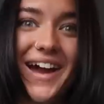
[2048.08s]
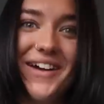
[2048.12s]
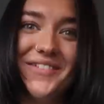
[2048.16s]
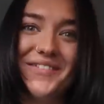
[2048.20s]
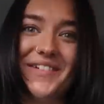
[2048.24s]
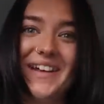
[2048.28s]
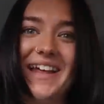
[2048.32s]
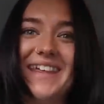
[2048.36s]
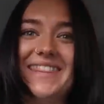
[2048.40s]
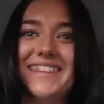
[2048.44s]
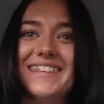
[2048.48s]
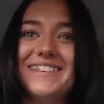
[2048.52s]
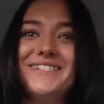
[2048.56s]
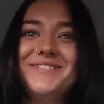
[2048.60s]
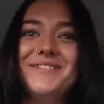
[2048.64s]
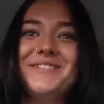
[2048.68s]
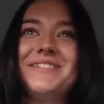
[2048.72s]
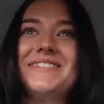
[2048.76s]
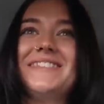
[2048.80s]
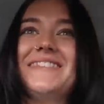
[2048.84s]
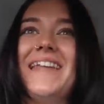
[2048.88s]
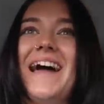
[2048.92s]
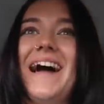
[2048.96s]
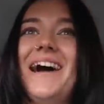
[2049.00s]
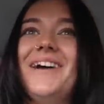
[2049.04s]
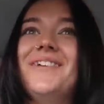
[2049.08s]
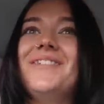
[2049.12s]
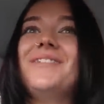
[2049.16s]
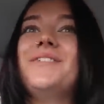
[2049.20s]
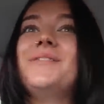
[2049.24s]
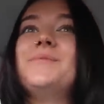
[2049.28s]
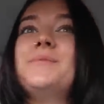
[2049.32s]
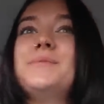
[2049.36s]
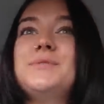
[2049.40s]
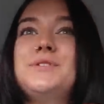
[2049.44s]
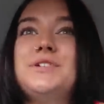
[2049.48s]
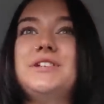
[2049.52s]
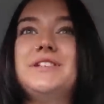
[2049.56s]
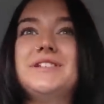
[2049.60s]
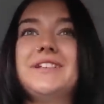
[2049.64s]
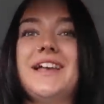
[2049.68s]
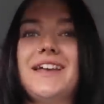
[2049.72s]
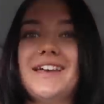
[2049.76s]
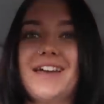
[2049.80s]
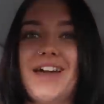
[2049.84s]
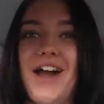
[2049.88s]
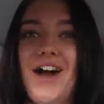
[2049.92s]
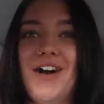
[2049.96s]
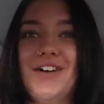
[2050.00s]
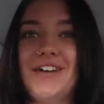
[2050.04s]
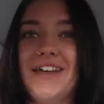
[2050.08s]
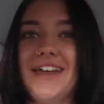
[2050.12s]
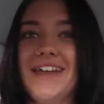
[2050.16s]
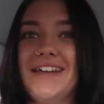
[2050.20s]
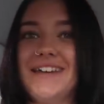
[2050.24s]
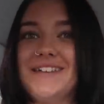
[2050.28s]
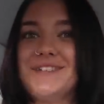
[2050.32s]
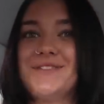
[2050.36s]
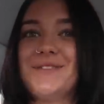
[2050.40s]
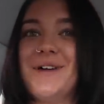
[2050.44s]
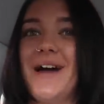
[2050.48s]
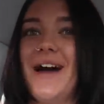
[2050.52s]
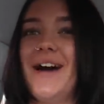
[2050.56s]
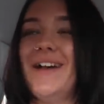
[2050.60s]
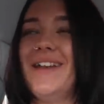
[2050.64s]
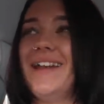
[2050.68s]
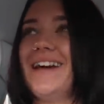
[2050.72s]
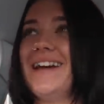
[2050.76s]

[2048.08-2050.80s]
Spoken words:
I feel like this was now, she's like curled it in as well.